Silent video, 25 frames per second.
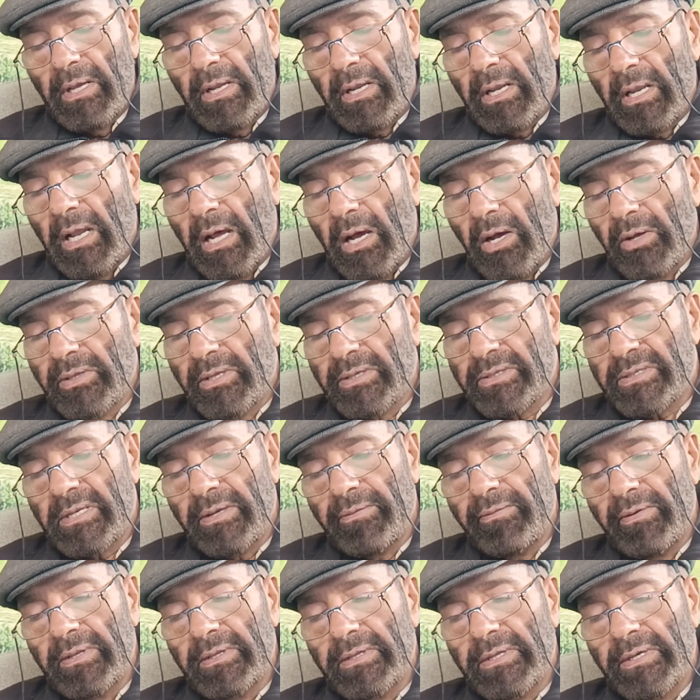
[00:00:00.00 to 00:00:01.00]
Now the
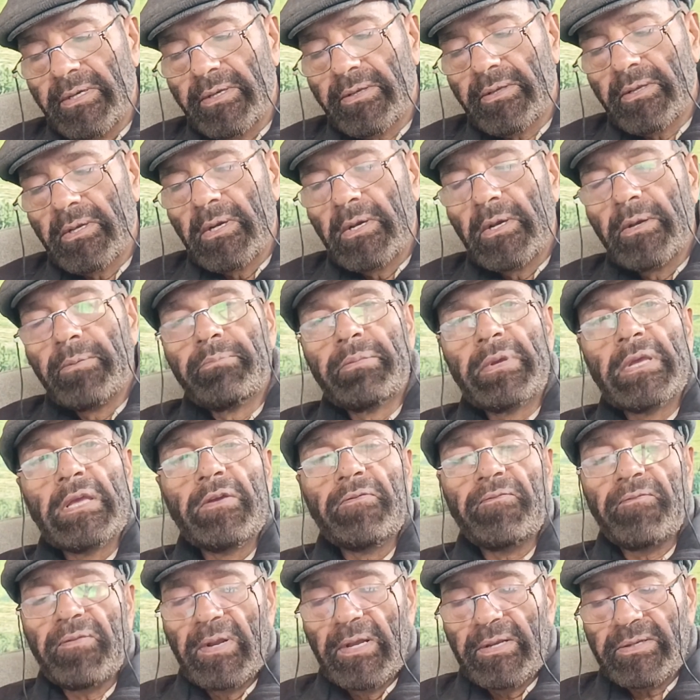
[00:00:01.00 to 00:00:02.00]
seventh is
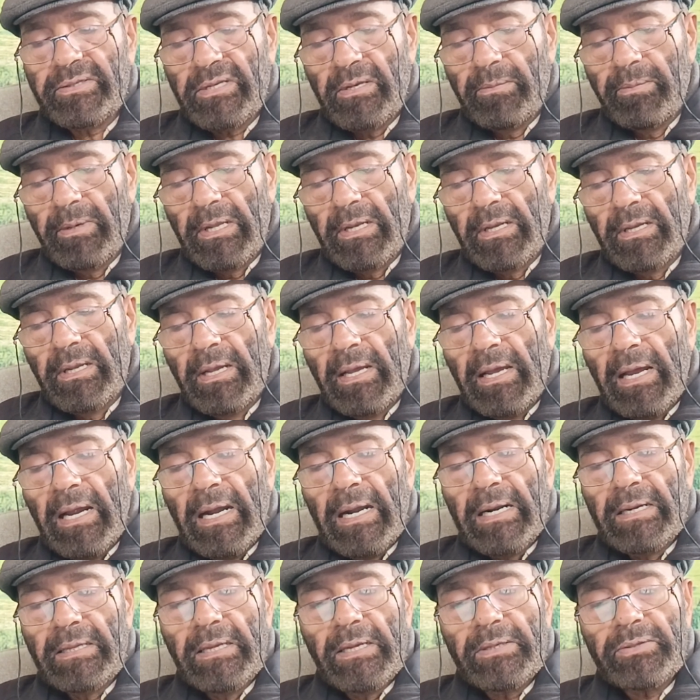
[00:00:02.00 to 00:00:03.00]
be flexible,
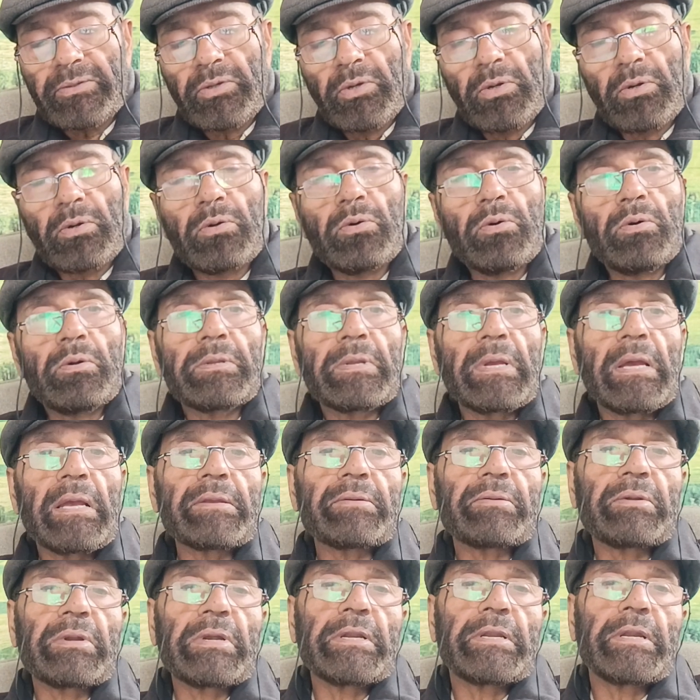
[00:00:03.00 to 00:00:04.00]
adjust your goals
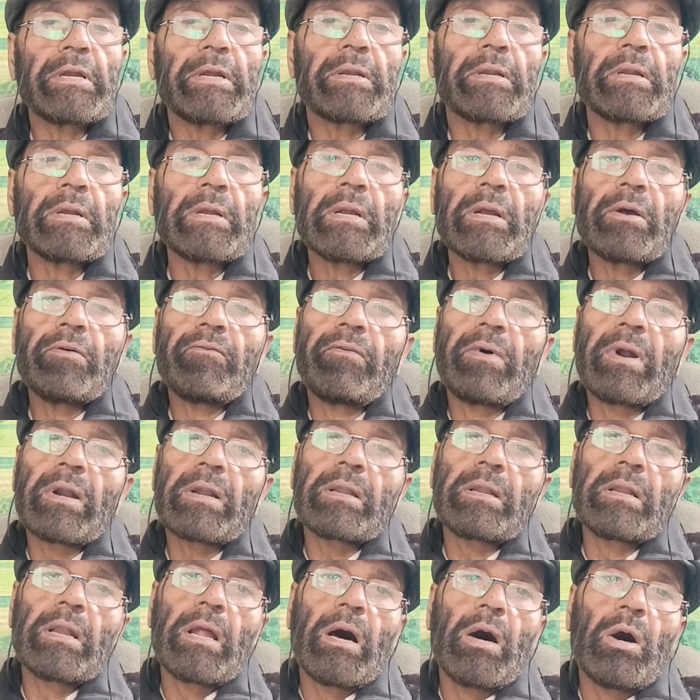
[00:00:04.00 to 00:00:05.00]
as needed.
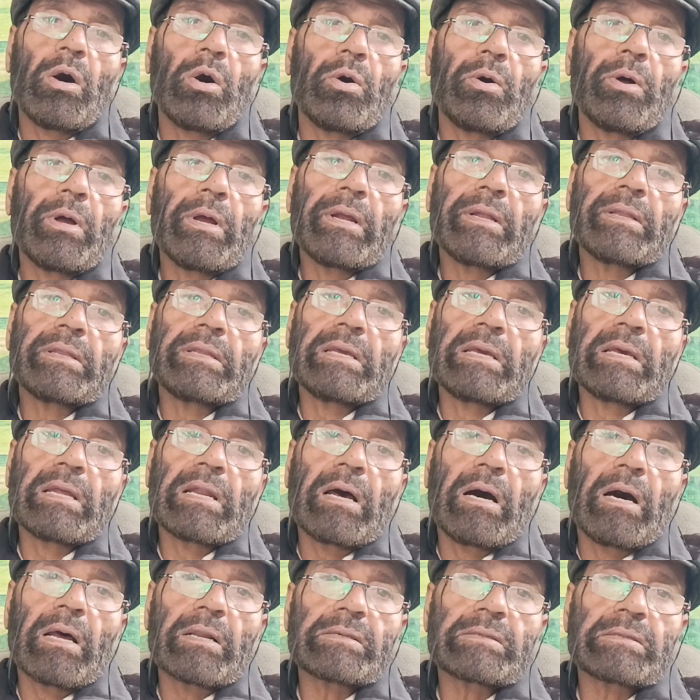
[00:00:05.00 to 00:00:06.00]
But now there
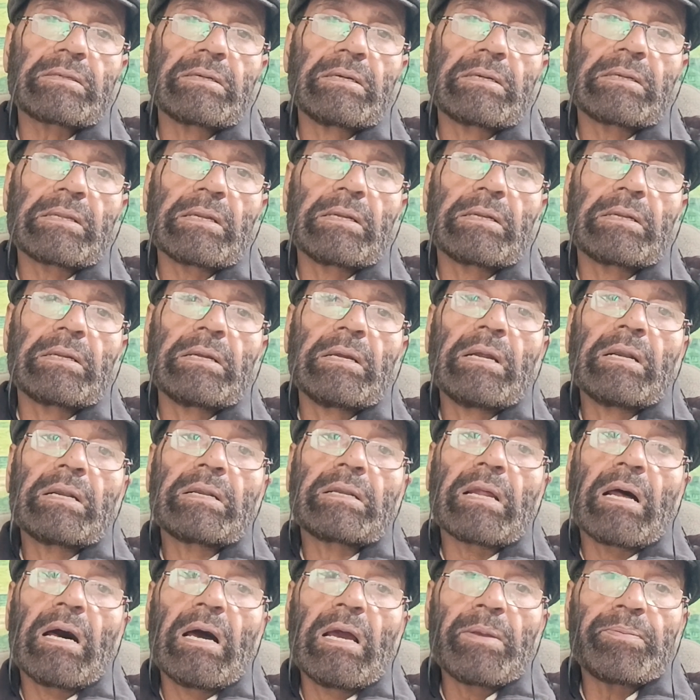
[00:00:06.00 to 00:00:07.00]
are certain
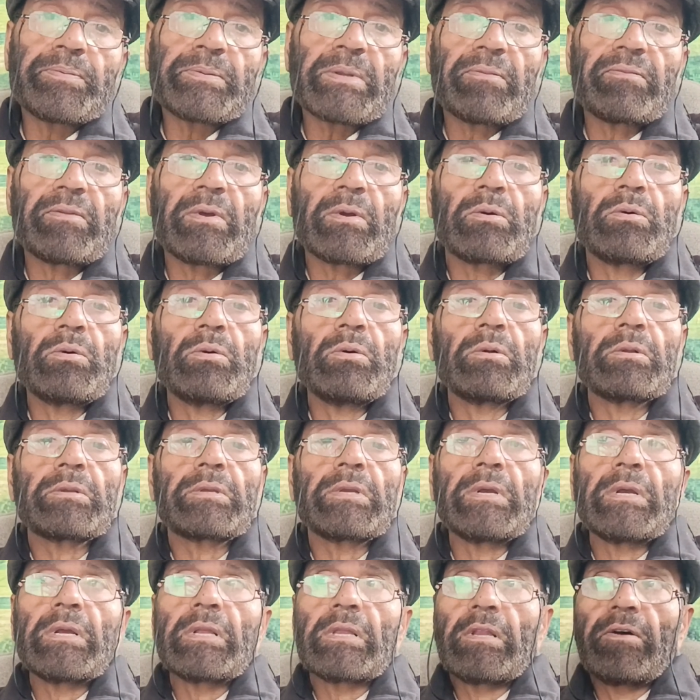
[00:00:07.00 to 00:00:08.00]
types of the goals.
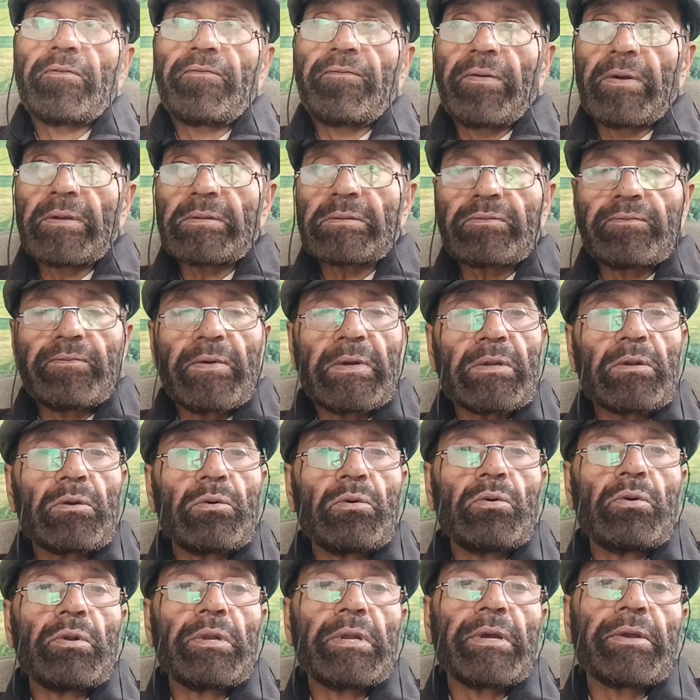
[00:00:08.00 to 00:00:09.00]
The first one
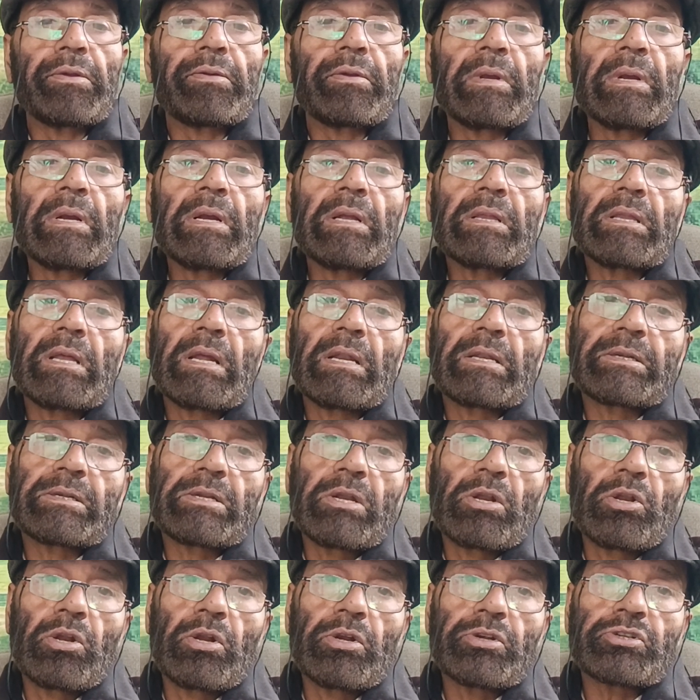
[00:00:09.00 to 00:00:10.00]
goal is
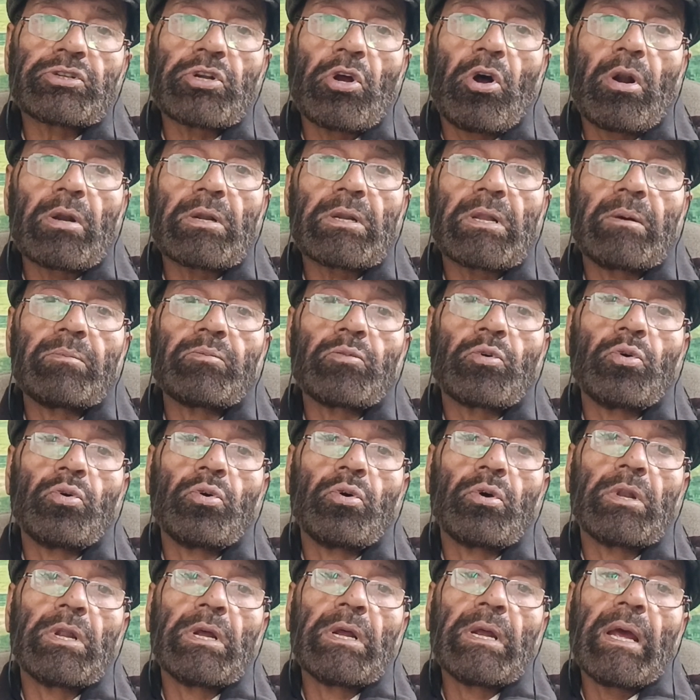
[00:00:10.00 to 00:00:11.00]
the short term
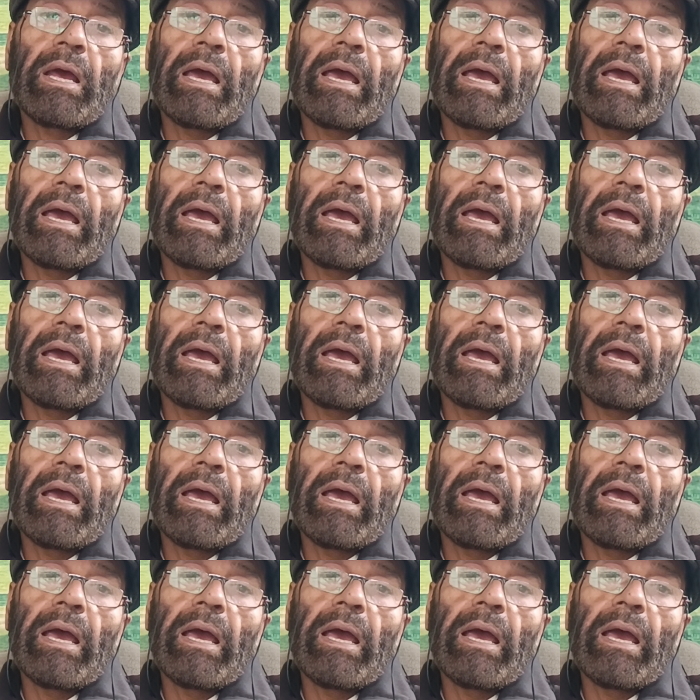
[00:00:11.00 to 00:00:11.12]
goal.